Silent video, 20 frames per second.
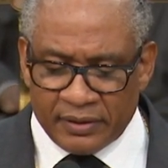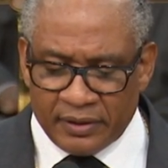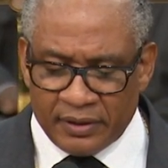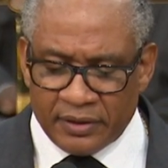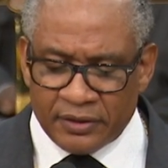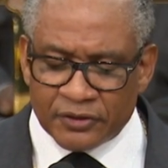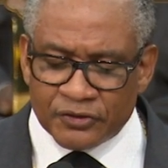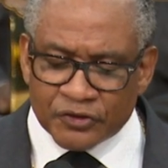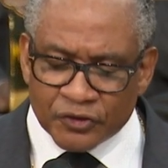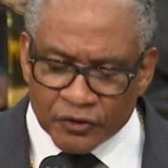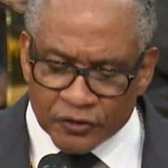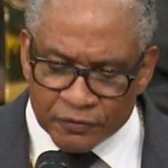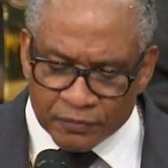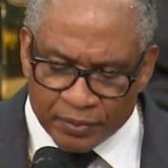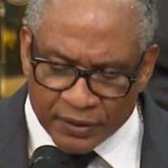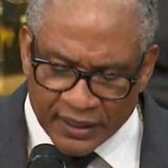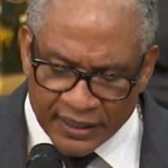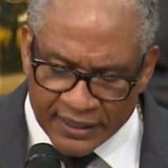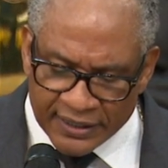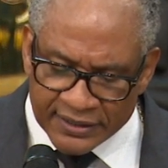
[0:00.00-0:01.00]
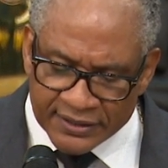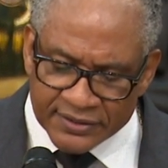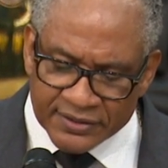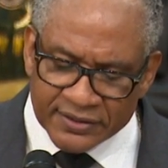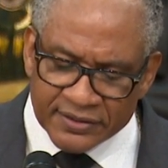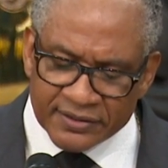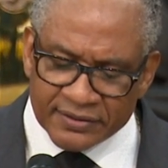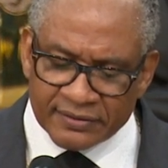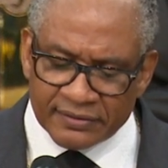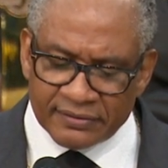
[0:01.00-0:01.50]
in a certain
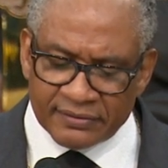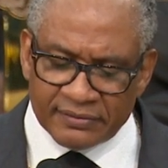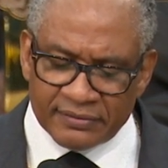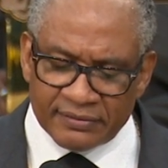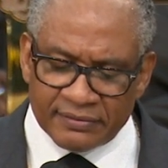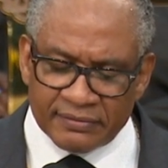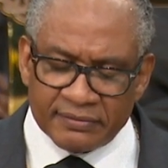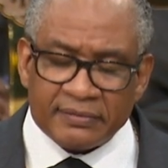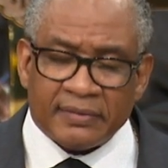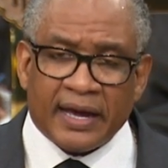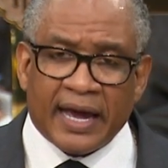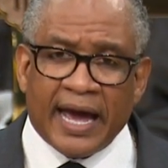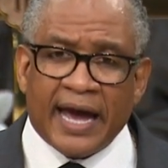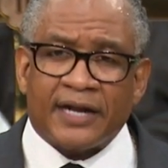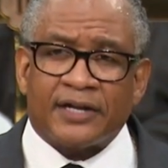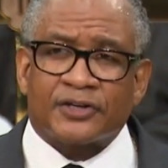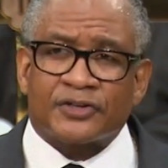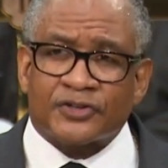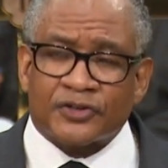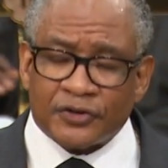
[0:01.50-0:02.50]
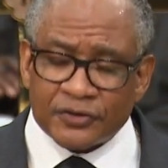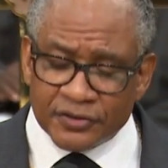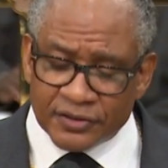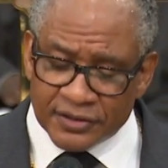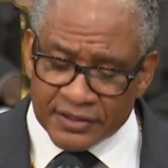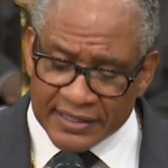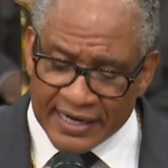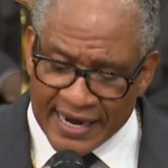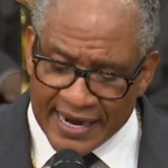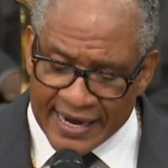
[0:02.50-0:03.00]
place at a
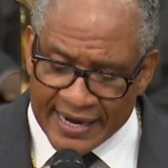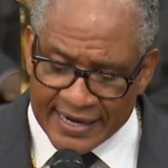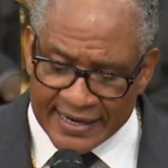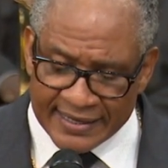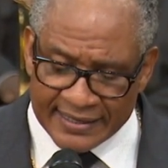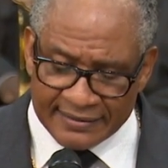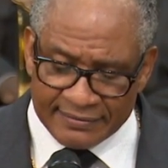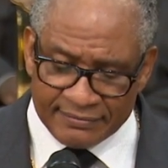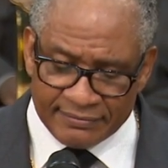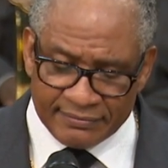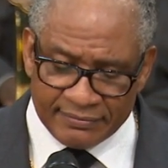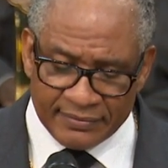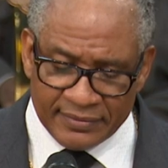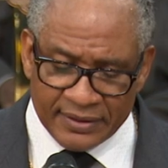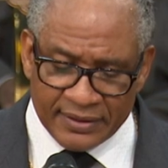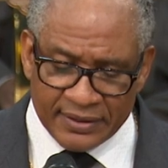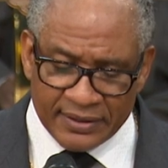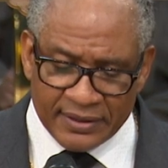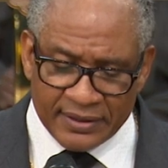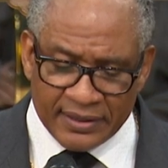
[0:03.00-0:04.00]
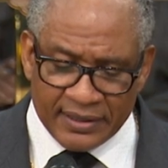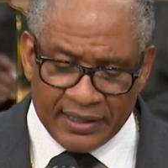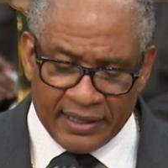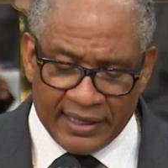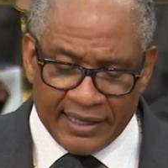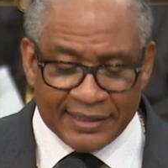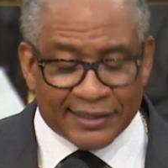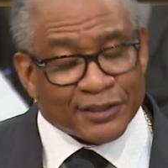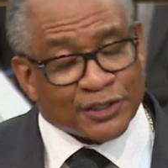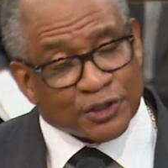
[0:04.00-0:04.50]
certain time
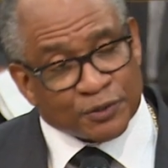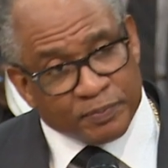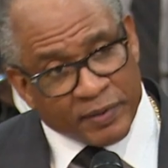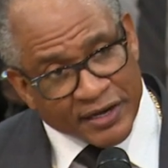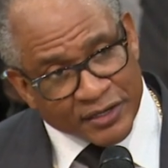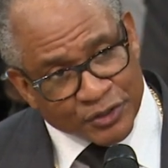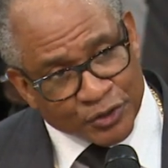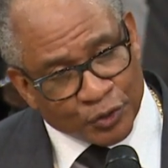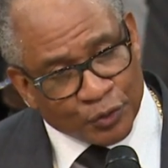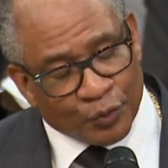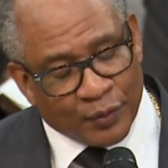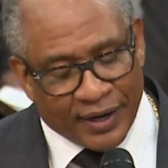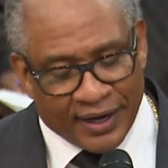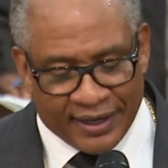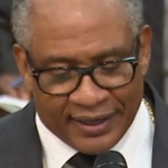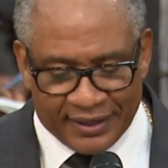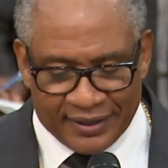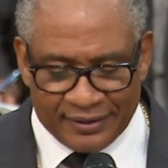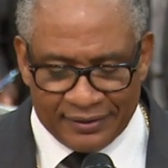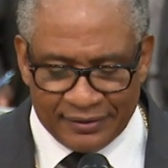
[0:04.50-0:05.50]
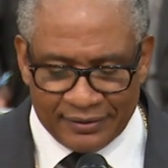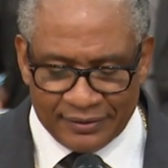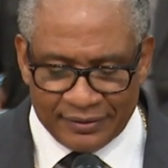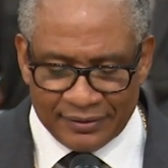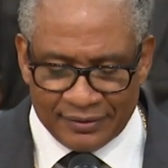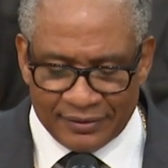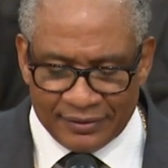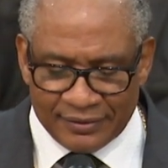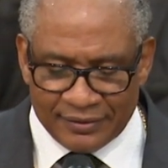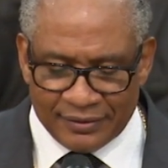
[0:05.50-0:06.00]
in a special way
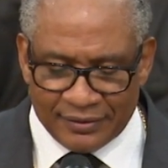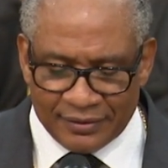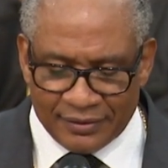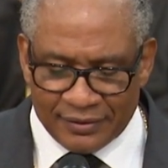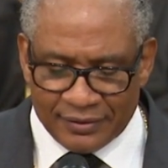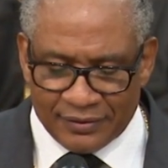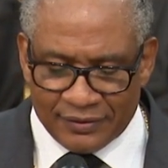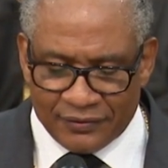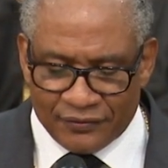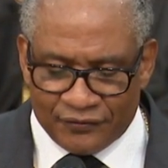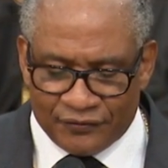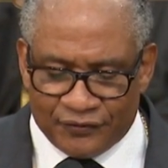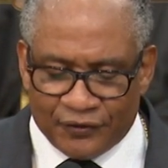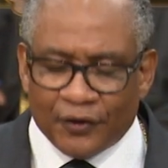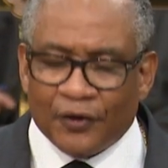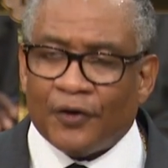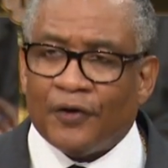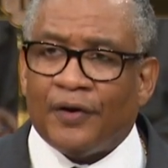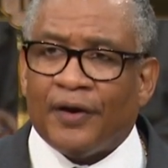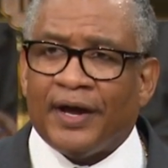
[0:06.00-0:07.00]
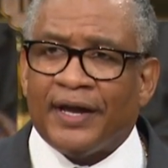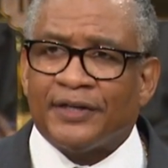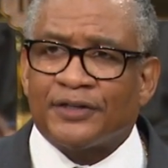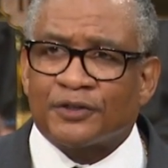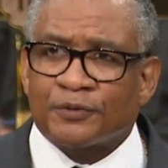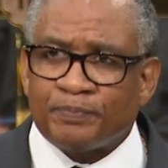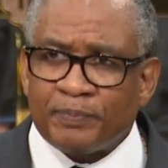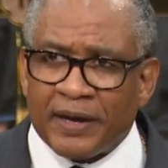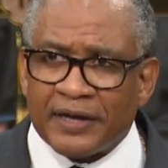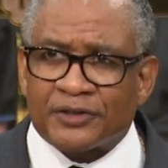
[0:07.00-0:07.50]
for a
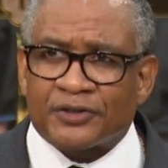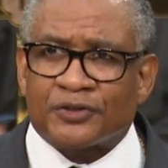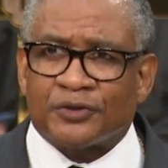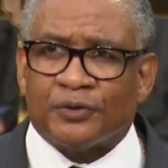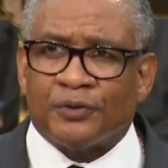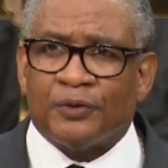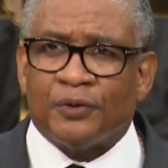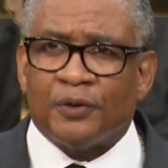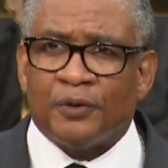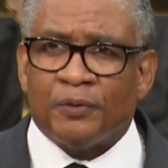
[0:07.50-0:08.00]
special